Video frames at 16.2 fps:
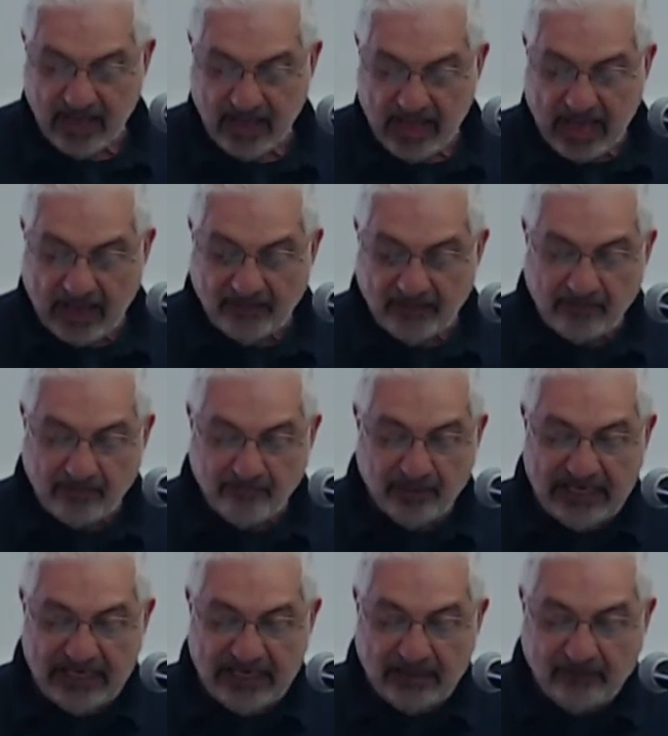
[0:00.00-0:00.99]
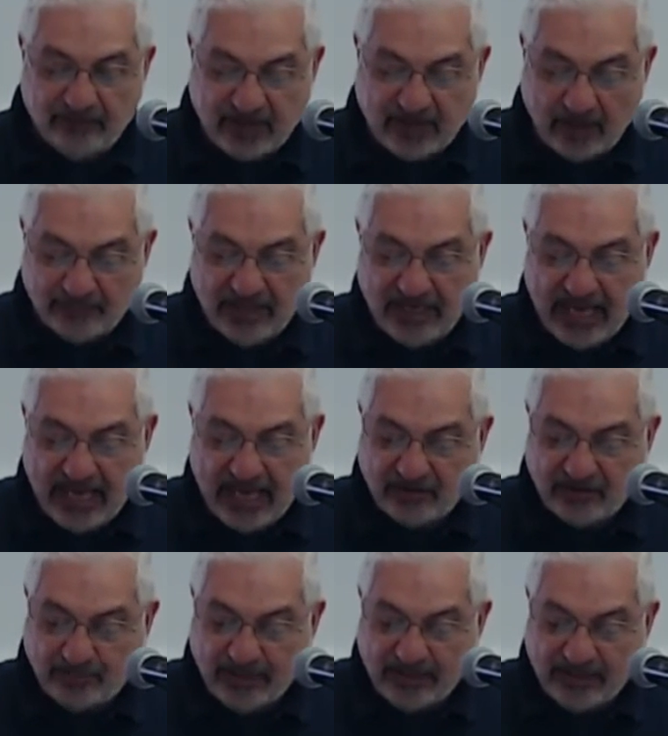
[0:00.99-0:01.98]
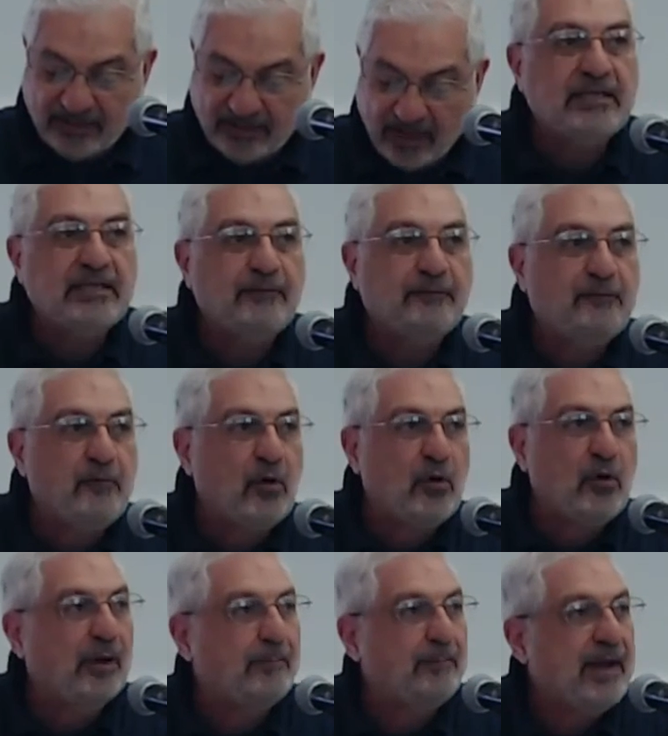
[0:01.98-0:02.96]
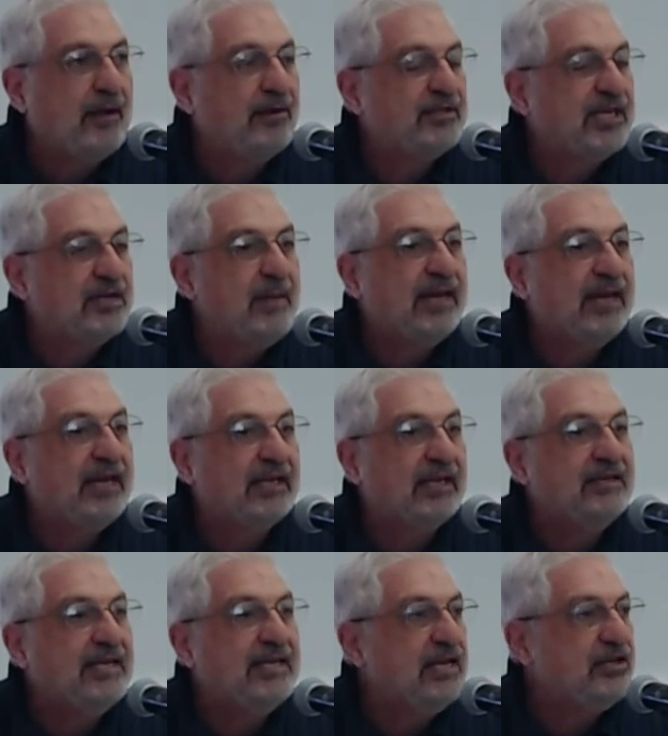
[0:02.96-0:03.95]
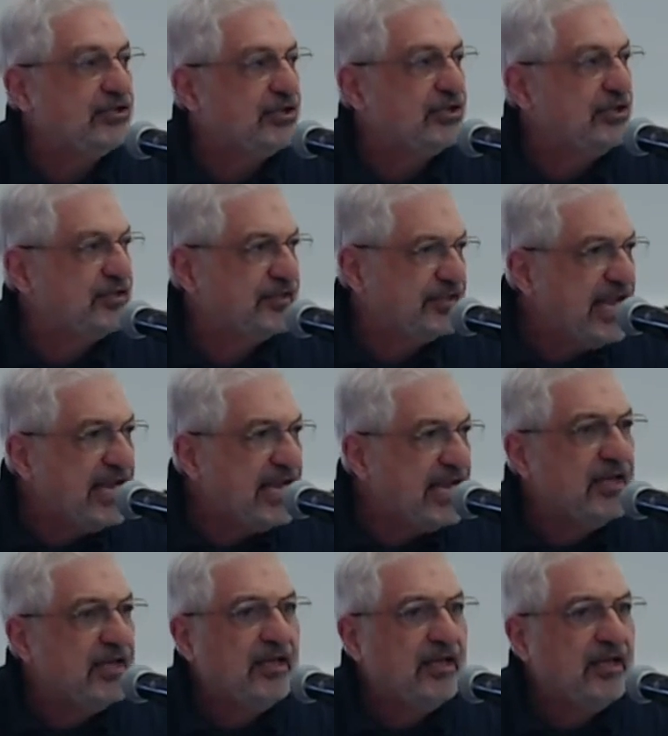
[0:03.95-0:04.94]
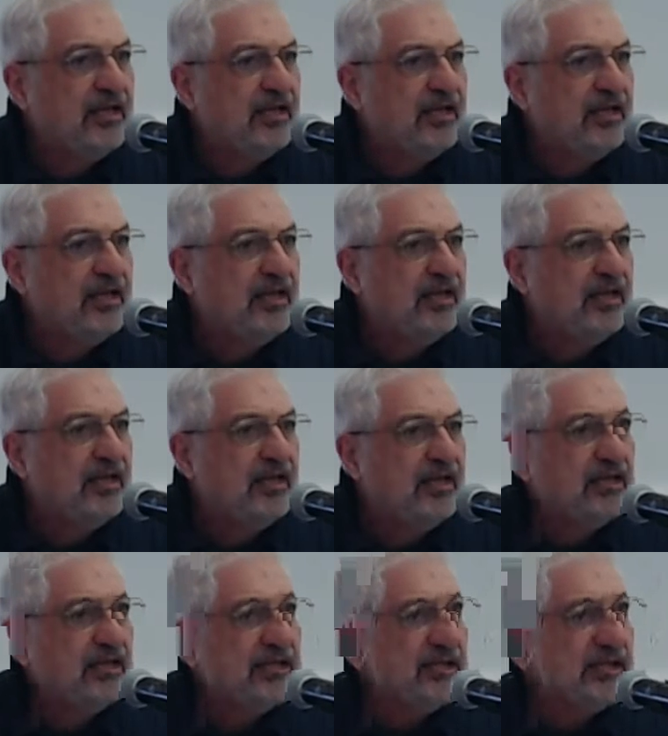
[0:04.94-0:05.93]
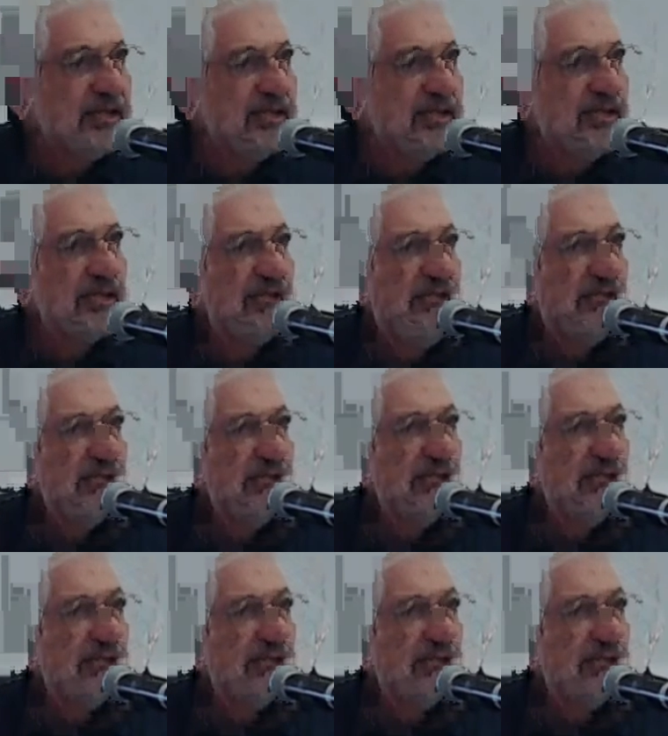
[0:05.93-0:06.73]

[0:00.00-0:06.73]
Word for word: and they believed something had to be done about it. Paradigmatic nation state, the way the Kemalists later.